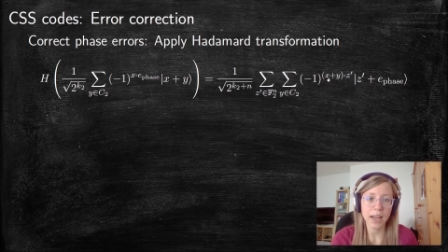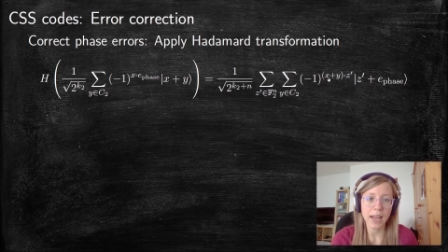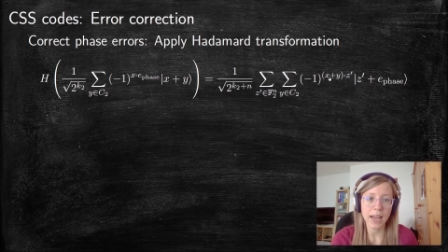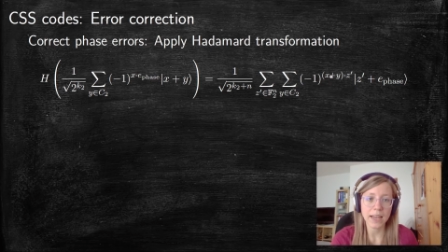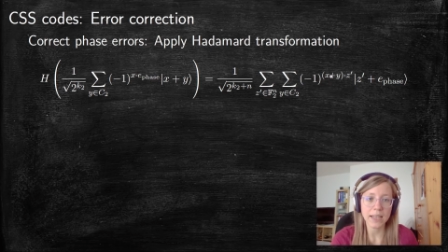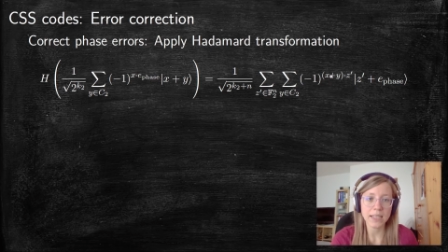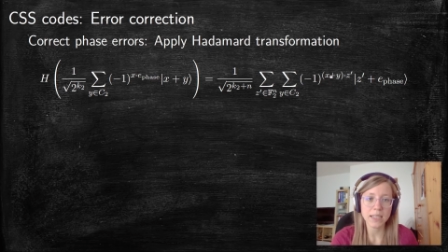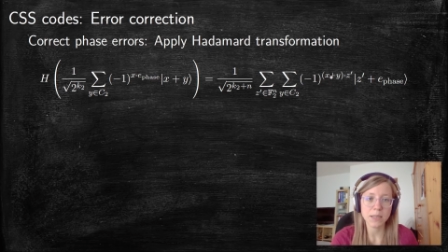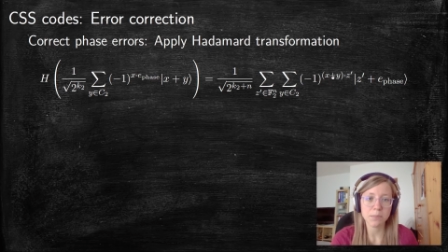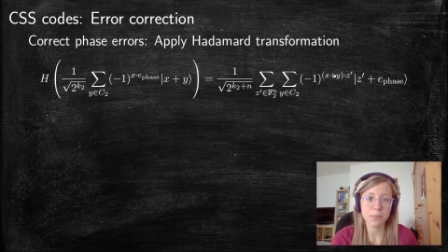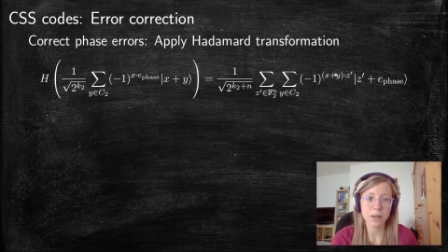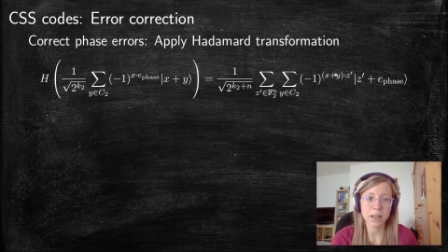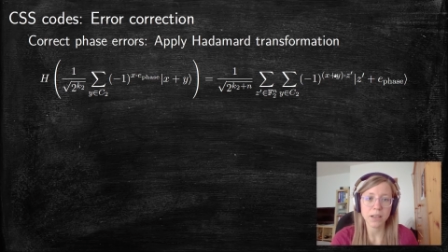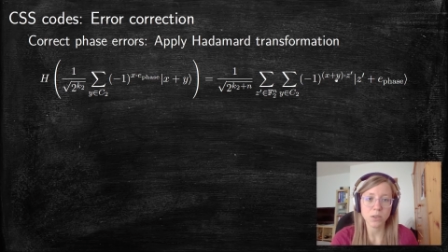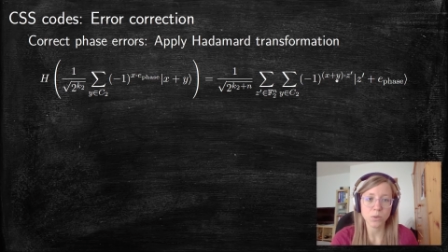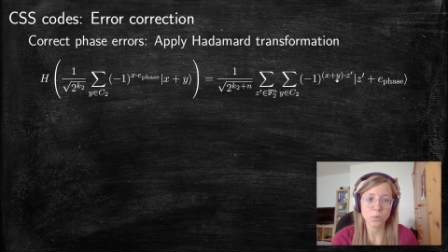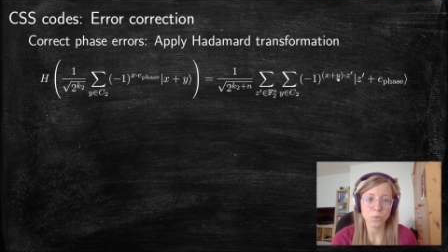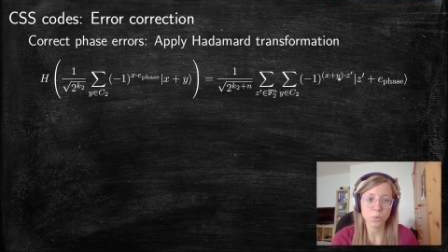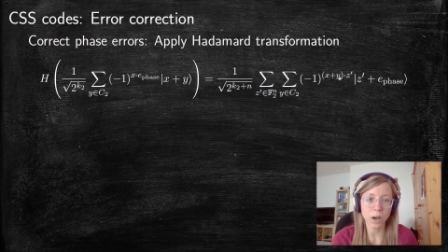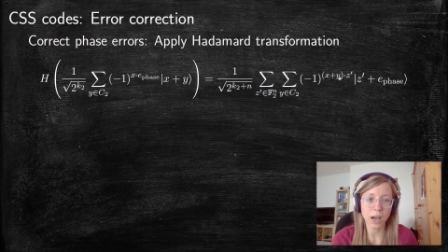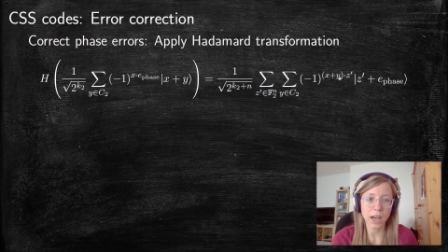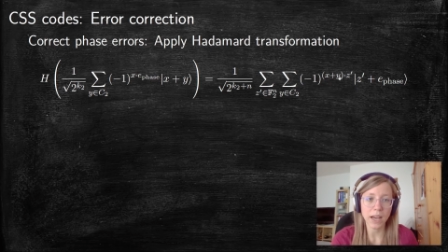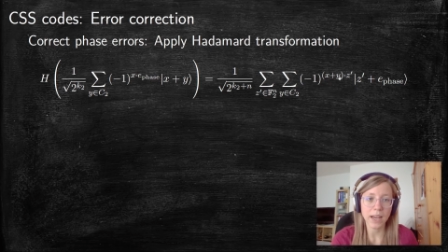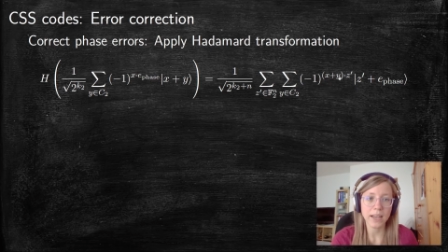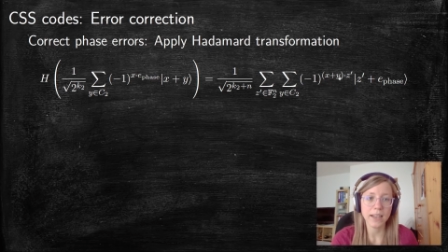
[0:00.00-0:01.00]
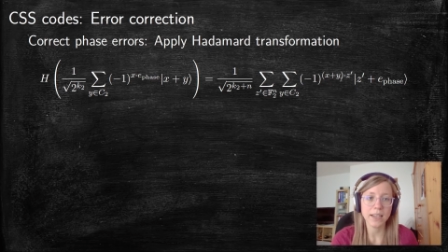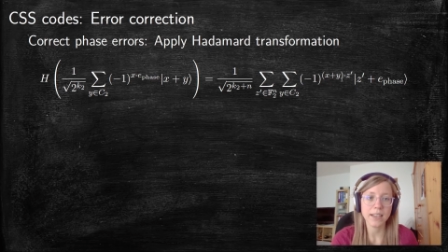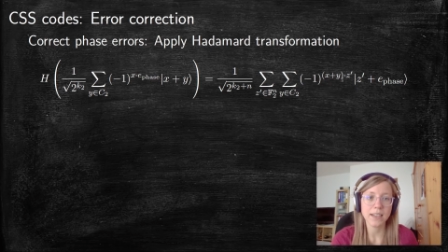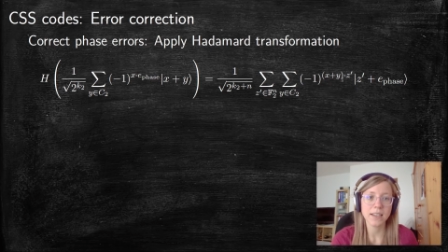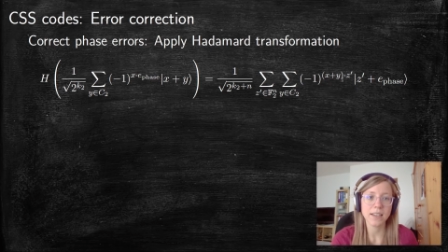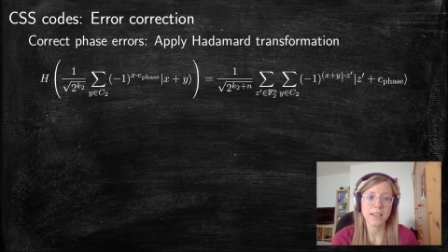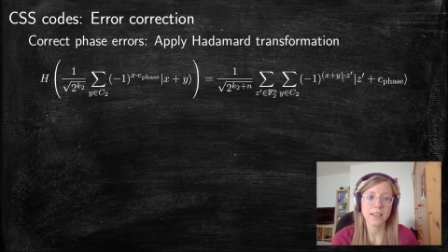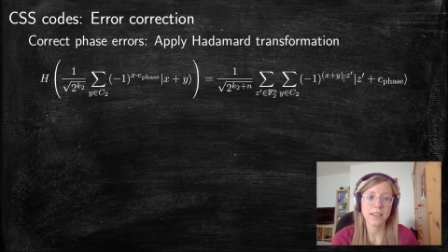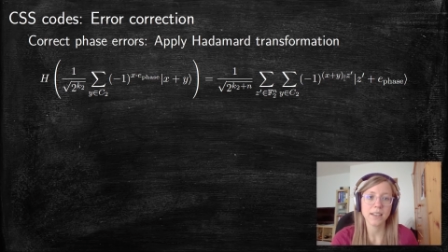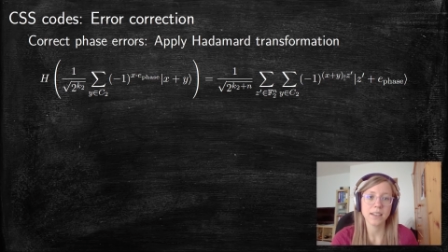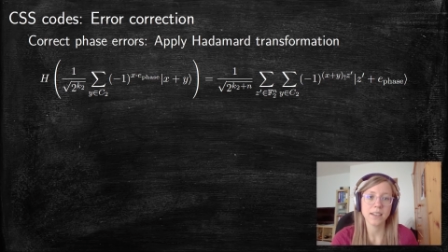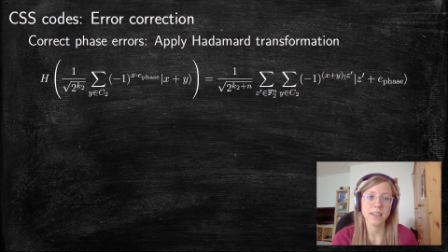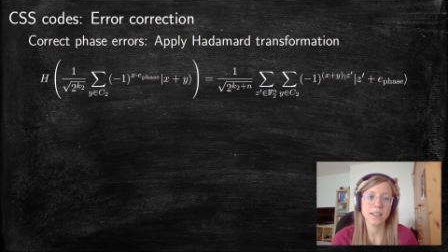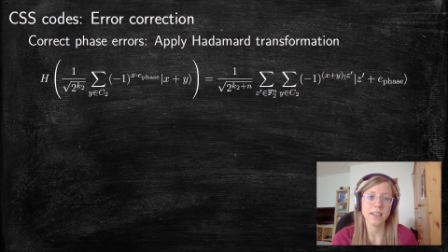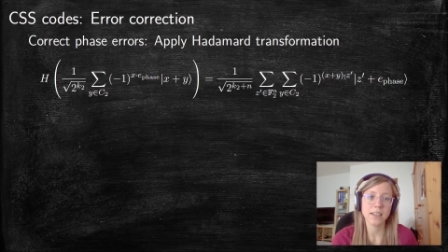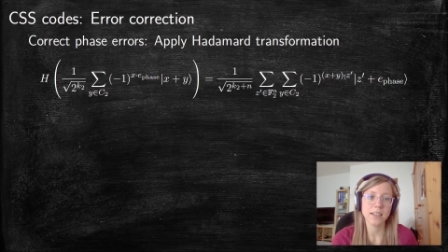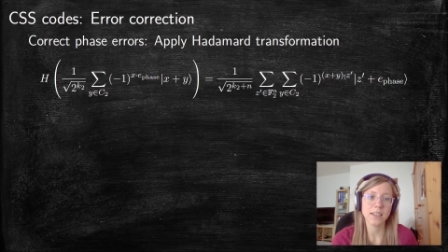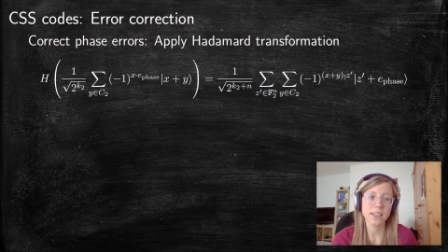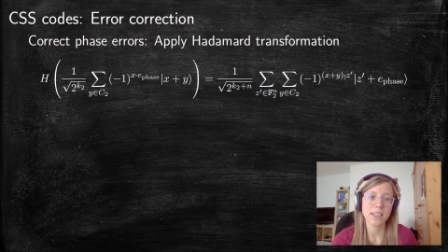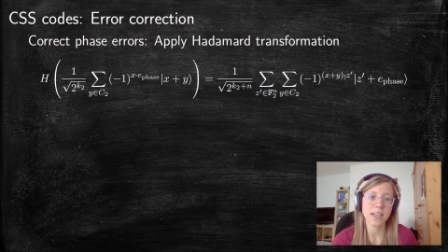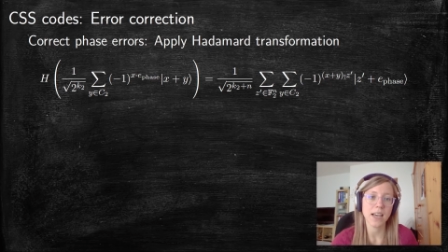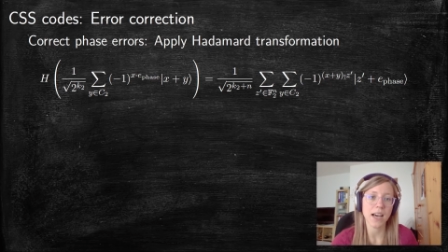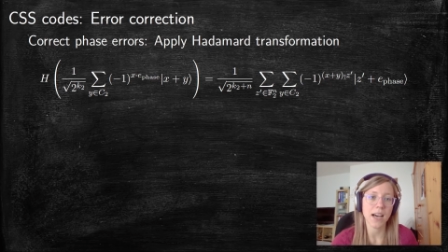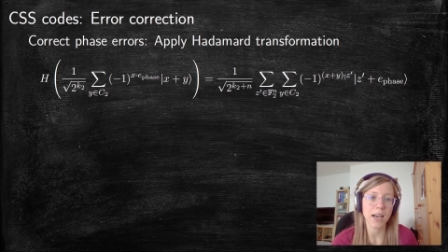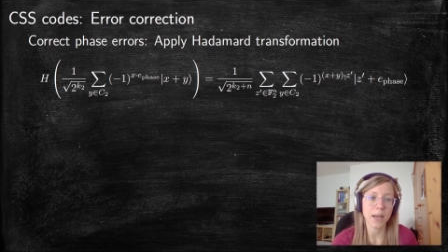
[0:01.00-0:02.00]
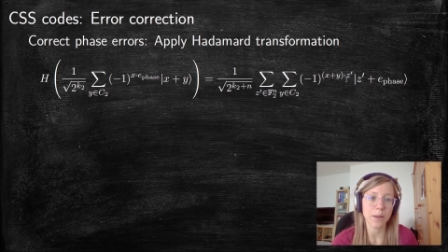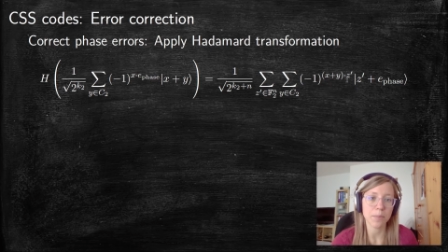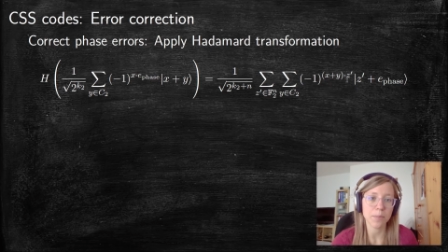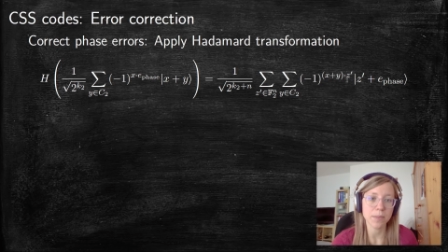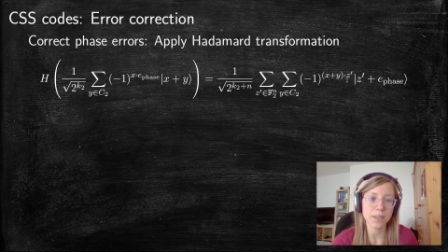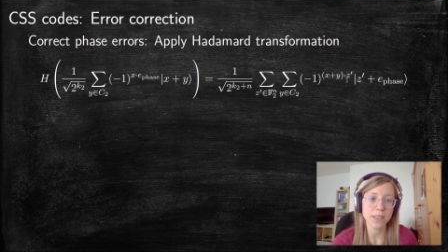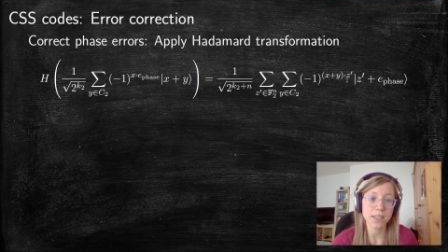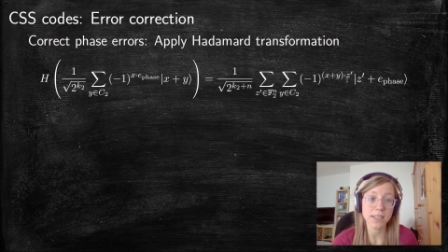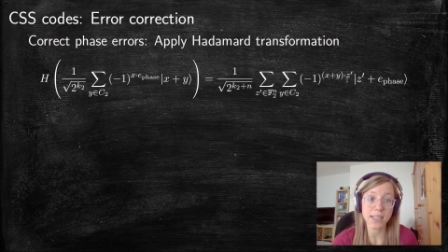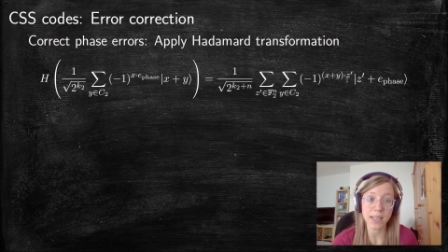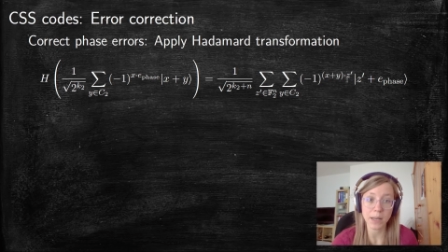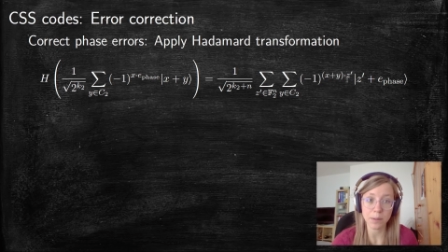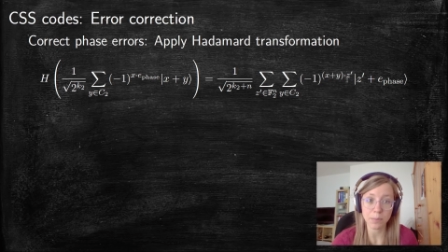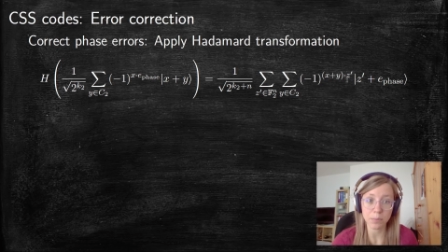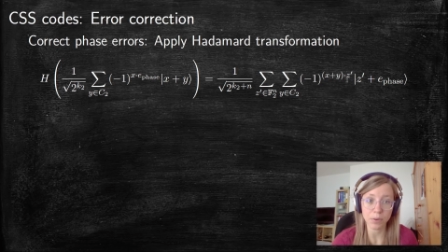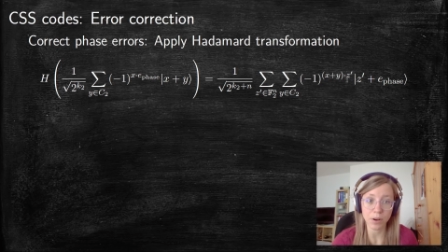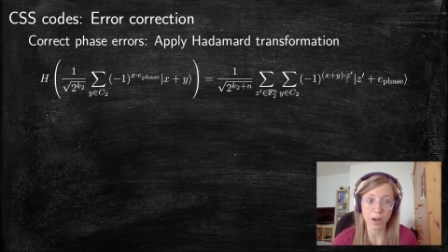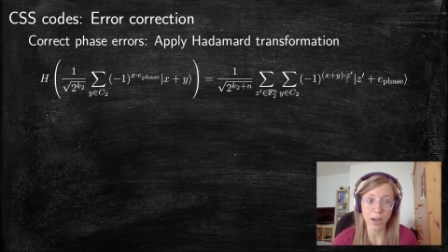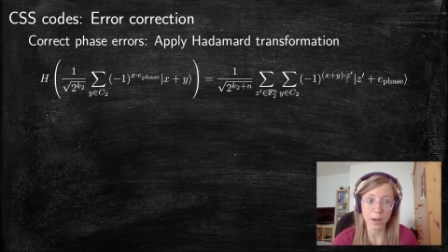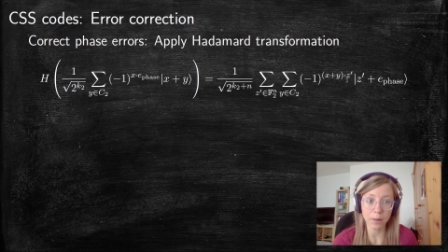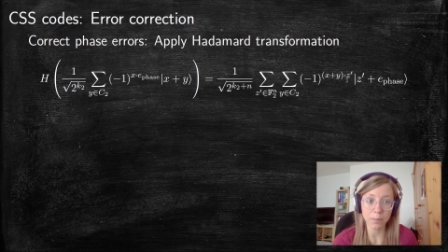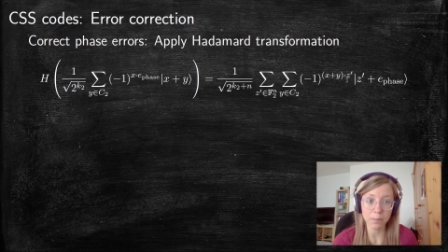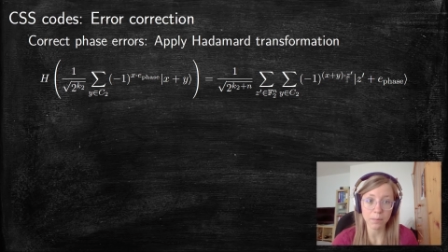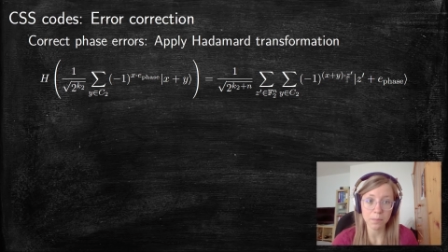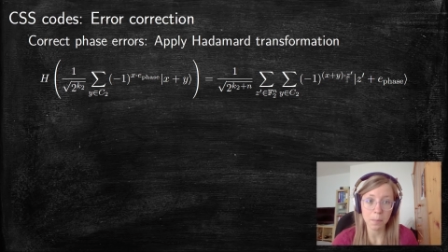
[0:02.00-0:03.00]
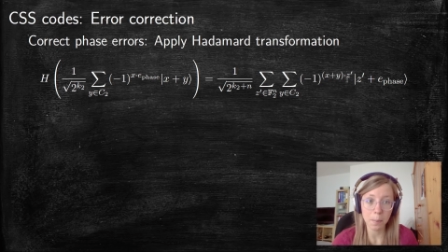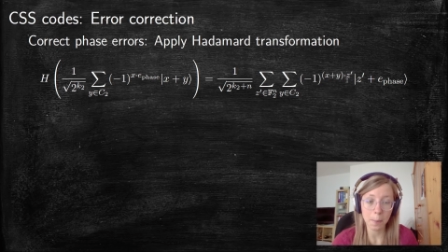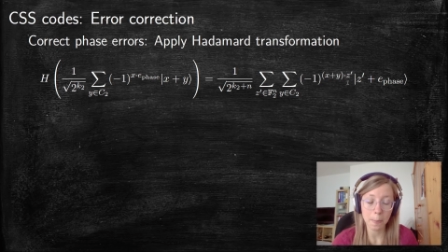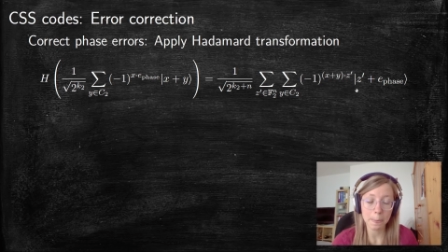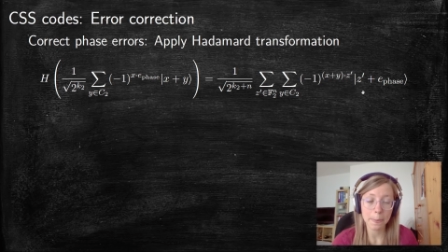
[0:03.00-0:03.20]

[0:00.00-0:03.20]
x plus y times z prime.